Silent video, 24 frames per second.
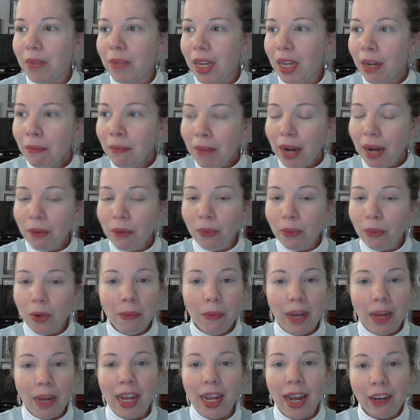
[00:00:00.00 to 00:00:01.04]
In my
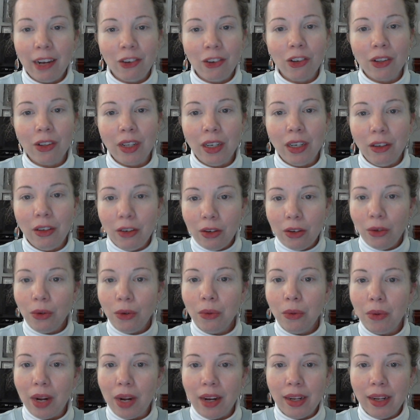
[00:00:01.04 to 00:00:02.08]
room, I actually
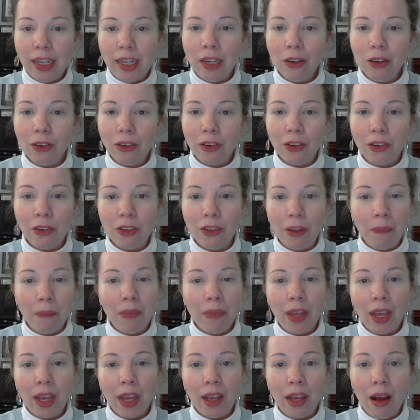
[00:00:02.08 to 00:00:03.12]
do adhere to
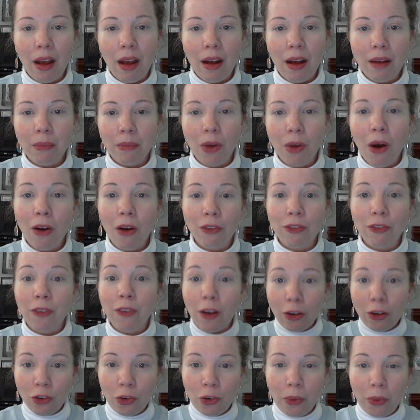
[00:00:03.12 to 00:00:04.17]
something called
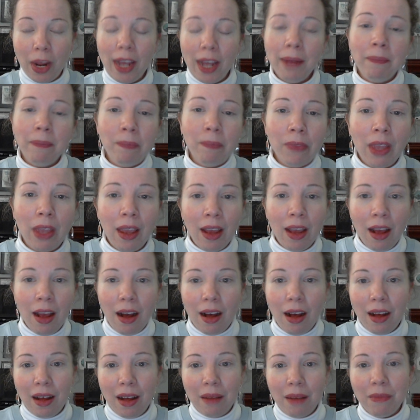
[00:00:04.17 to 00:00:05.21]
Feng Shui.
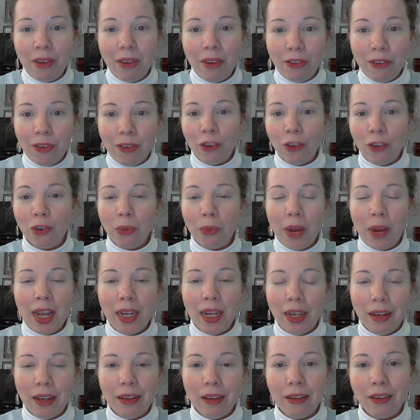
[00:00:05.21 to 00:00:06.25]
Feng
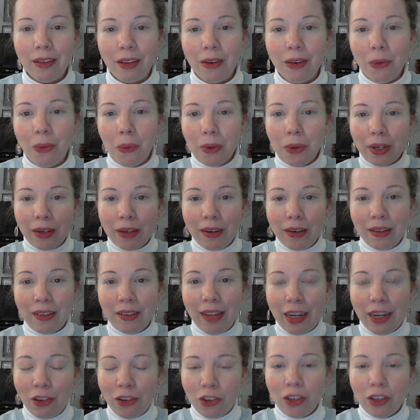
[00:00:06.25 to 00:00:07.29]
Shui is an
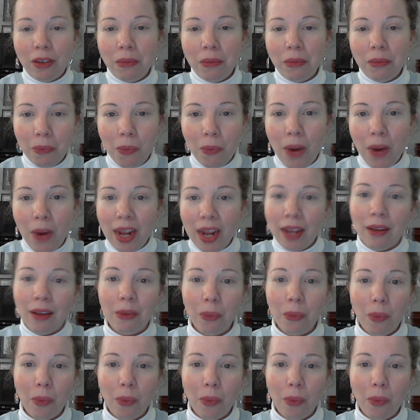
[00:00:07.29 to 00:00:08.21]
organization where